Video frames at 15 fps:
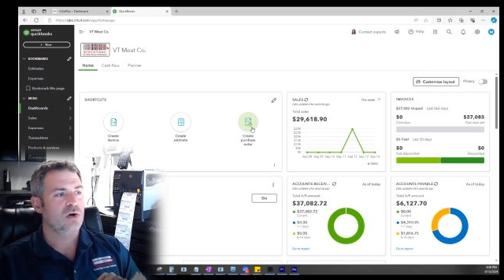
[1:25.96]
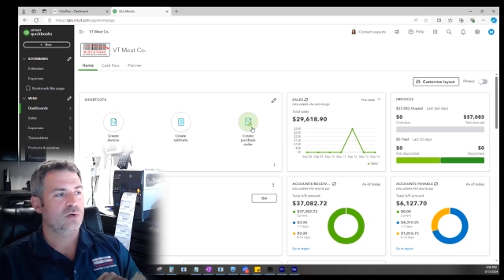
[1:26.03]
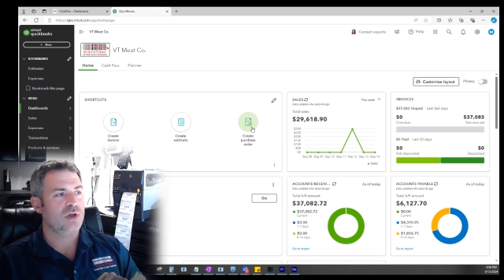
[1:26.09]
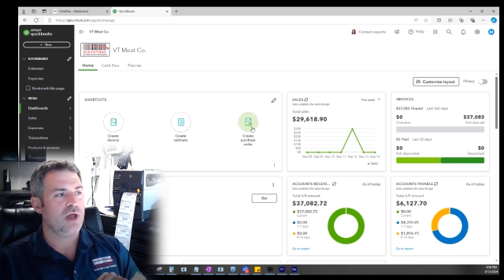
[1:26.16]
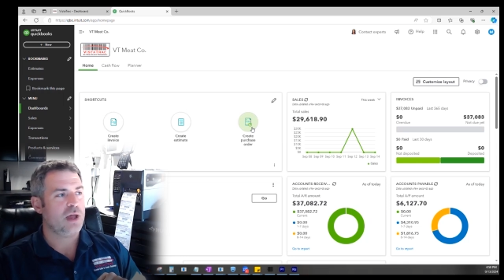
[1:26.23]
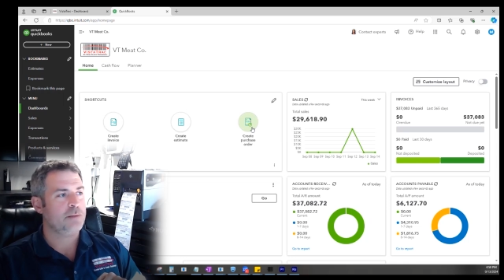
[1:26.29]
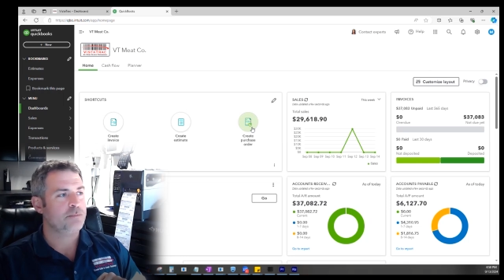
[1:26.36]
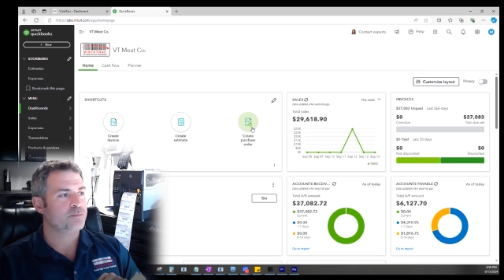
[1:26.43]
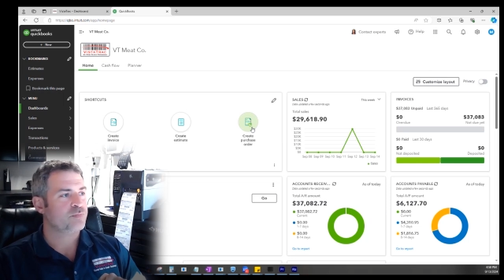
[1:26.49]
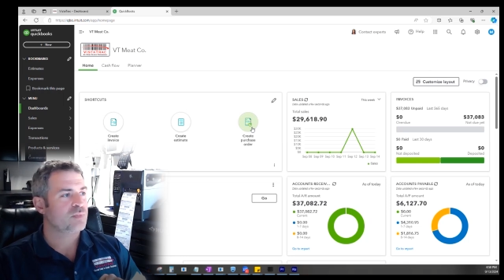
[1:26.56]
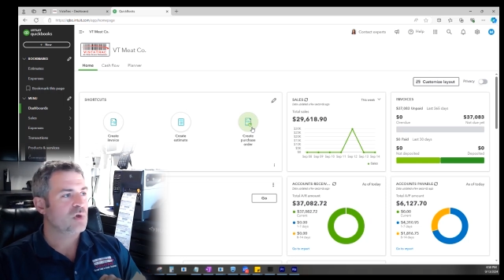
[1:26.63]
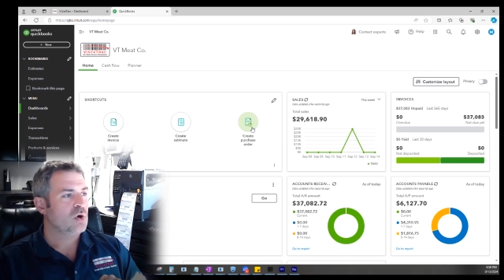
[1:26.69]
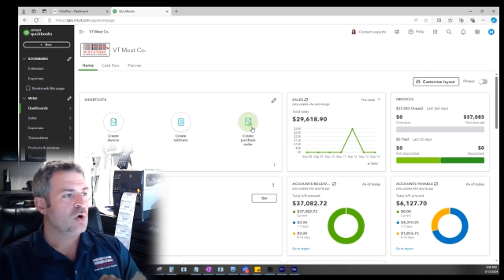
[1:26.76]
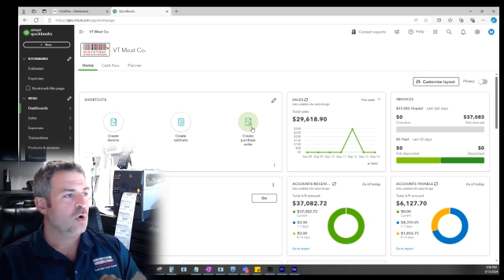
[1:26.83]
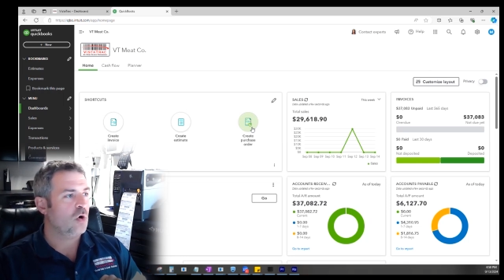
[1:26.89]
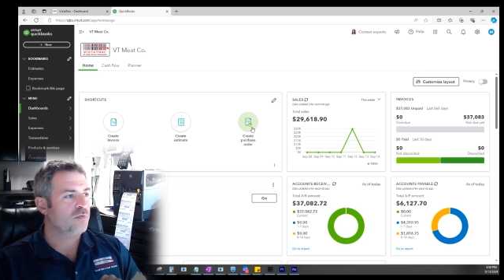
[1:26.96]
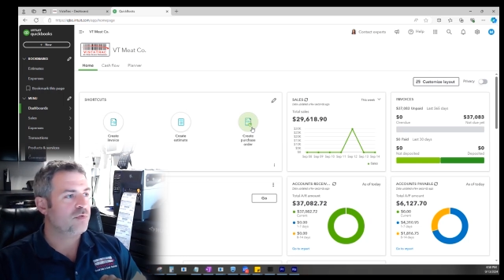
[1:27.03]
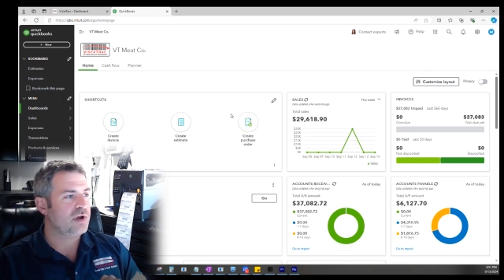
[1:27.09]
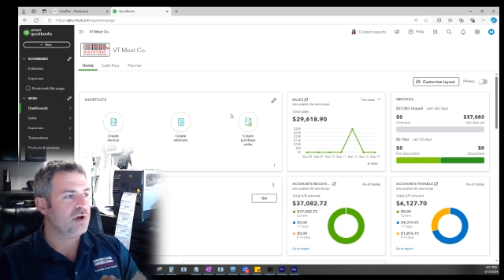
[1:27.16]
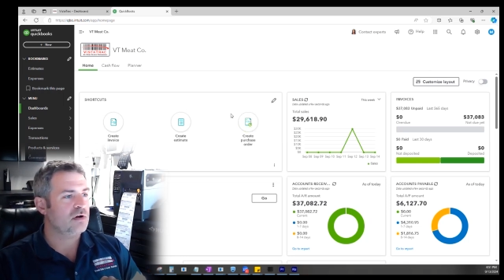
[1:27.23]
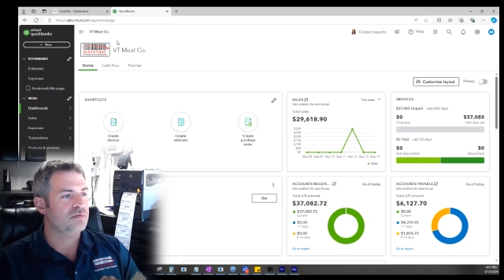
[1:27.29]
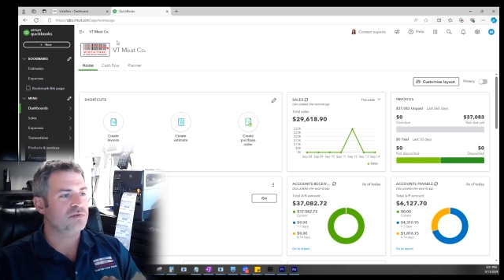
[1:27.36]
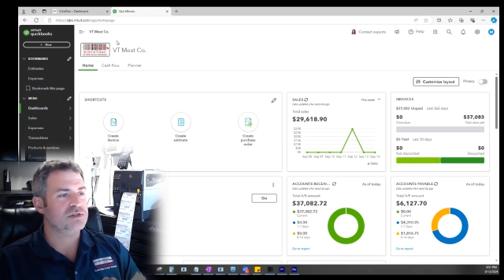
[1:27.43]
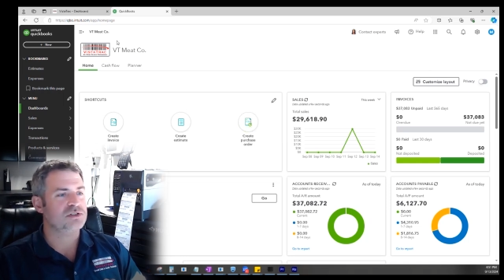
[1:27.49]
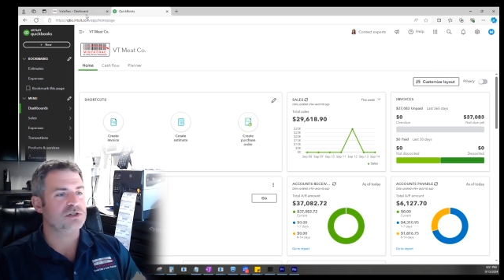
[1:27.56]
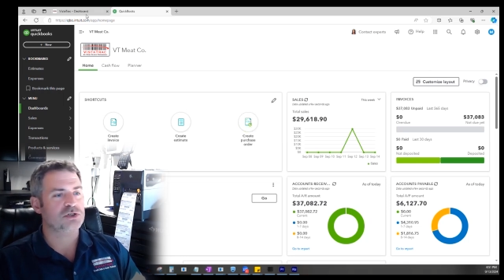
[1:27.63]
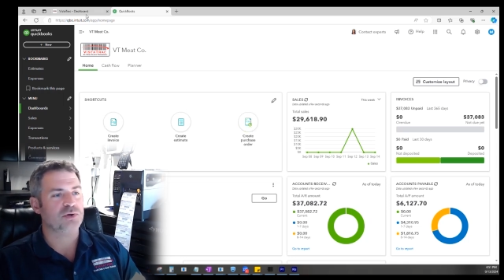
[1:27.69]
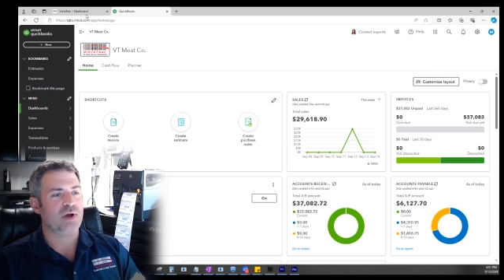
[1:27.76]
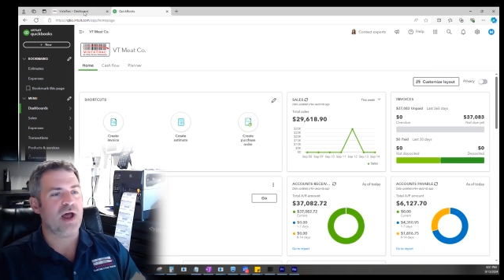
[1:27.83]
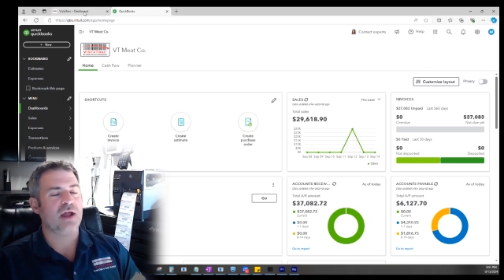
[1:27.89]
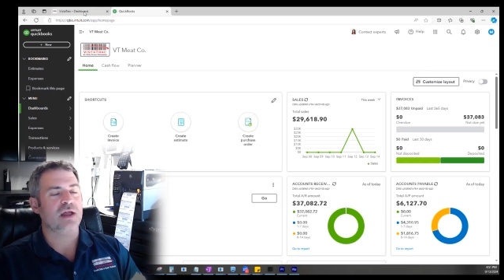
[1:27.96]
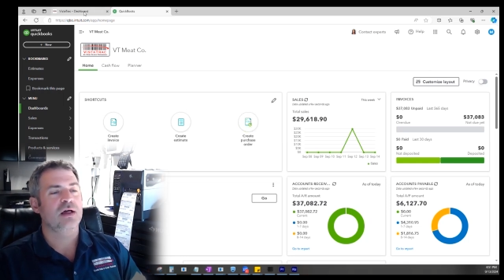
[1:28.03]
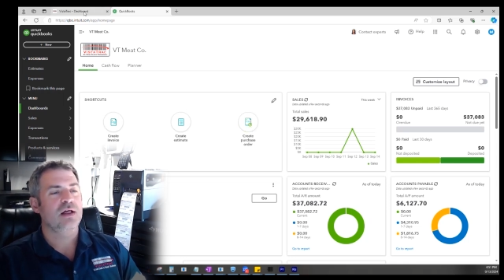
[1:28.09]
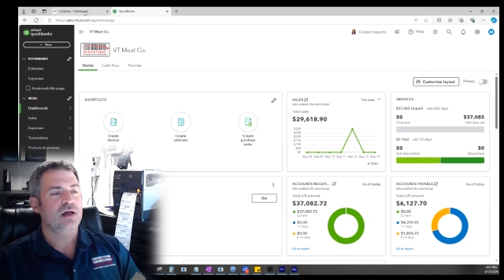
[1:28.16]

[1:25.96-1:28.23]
Okay. Over here in VistaTrac,